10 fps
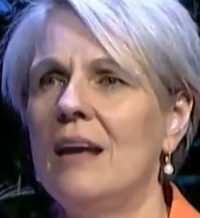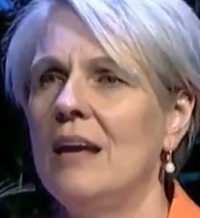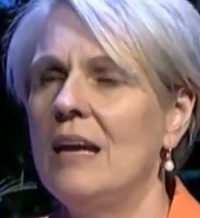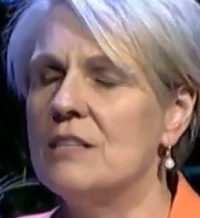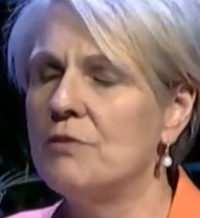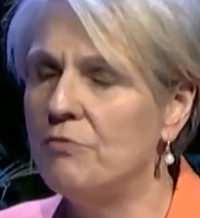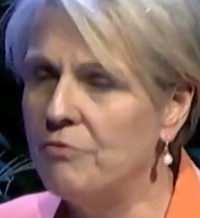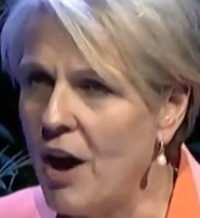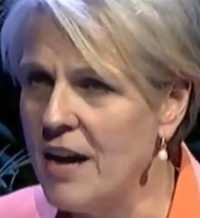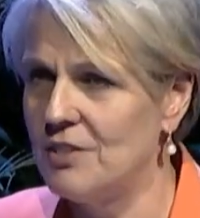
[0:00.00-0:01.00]
is
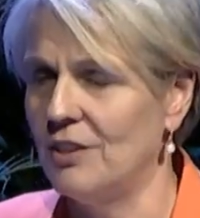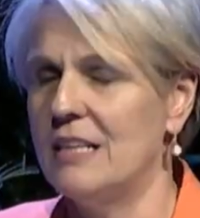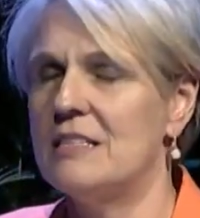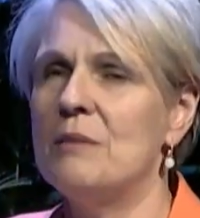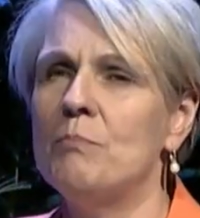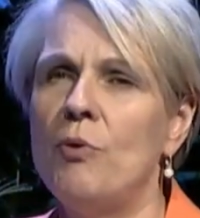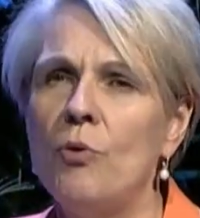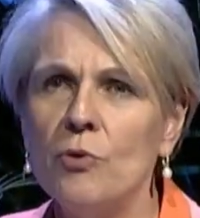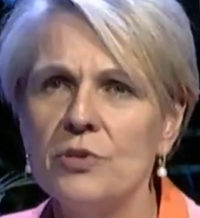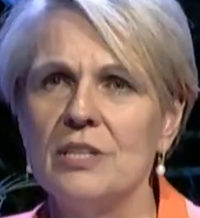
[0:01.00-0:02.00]
vital, it's
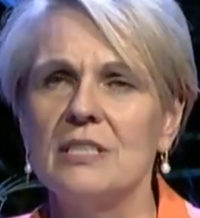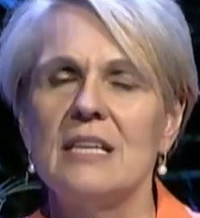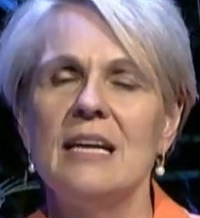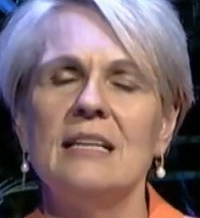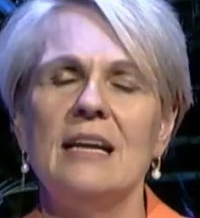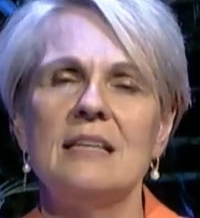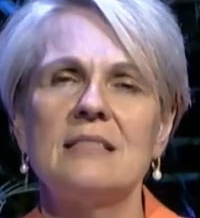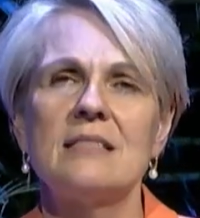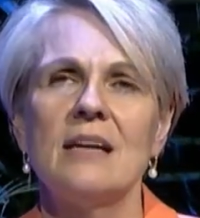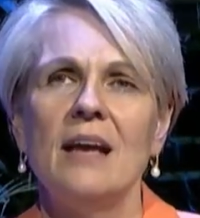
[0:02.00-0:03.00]
important.
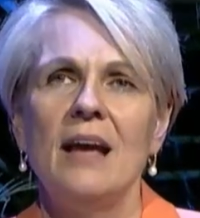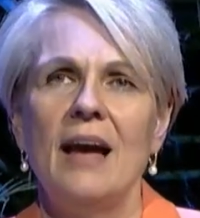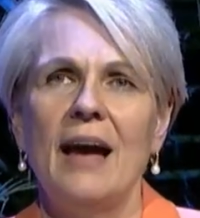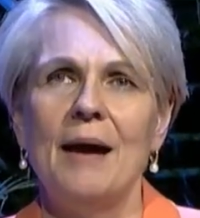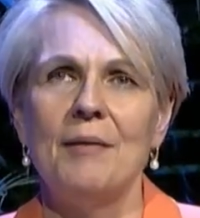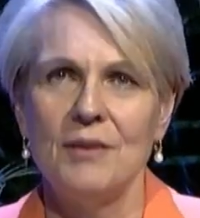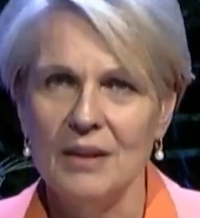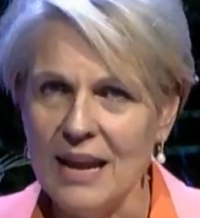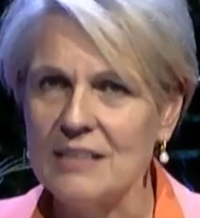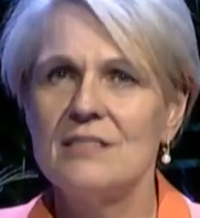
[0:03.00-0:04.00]
It's the
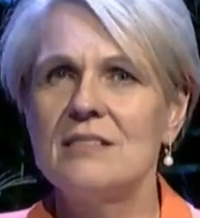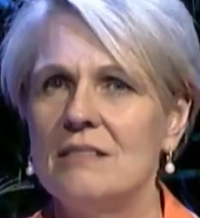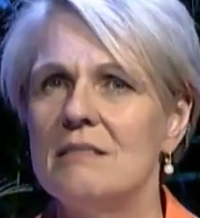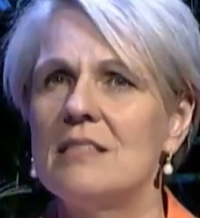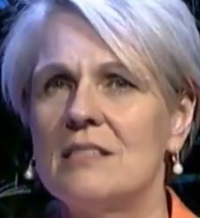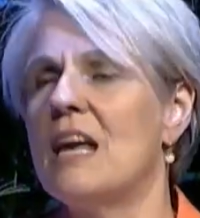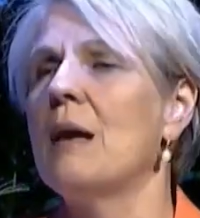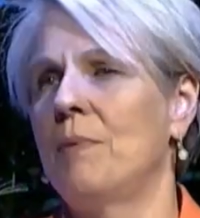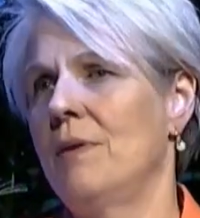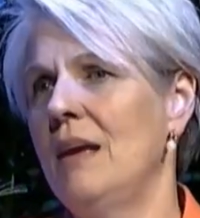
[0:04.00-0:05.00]
next
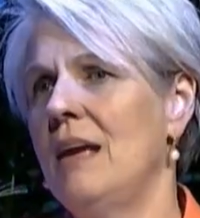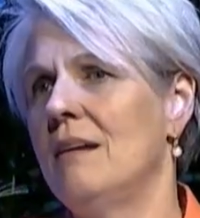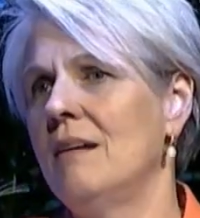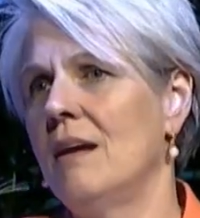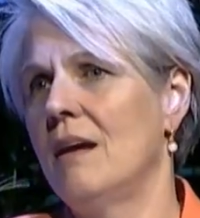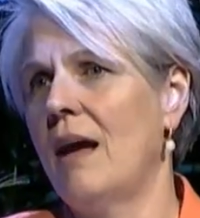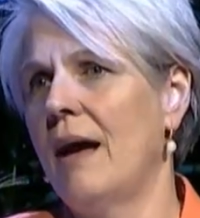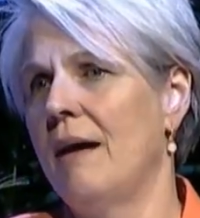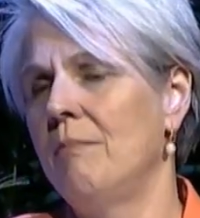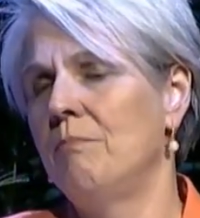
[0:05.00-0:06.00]
step in
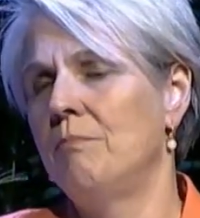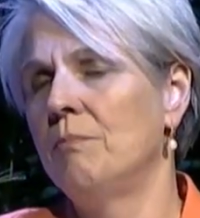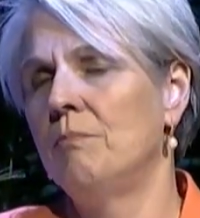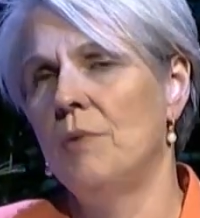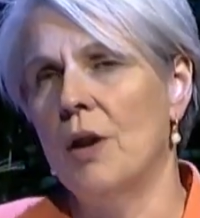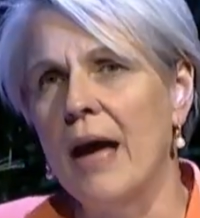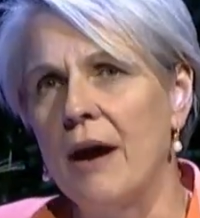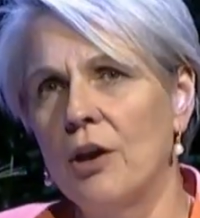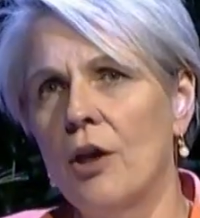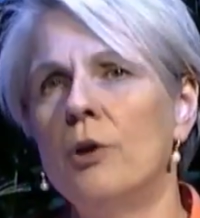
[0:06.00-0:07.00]
our
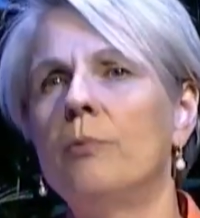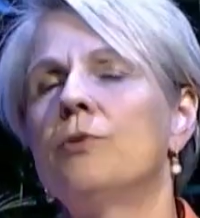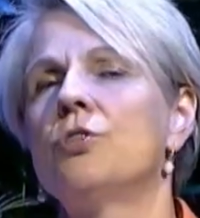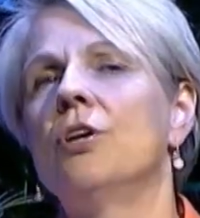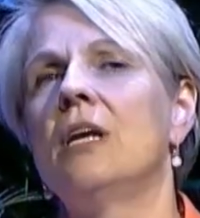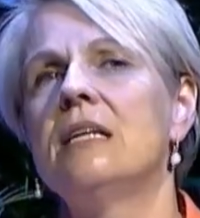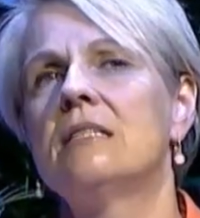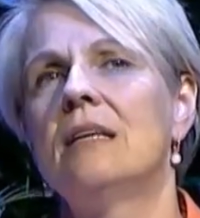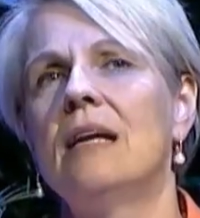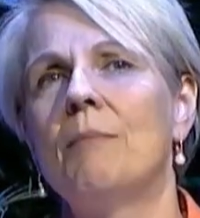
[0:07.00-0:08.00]
global journey
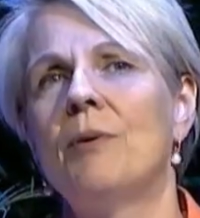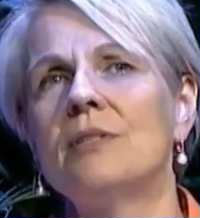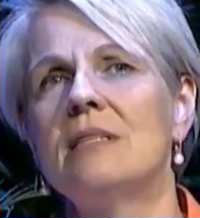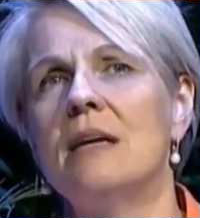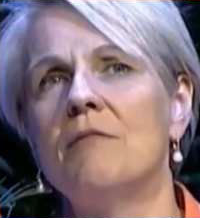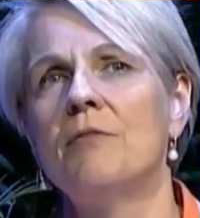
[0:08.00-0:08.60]
to net positive.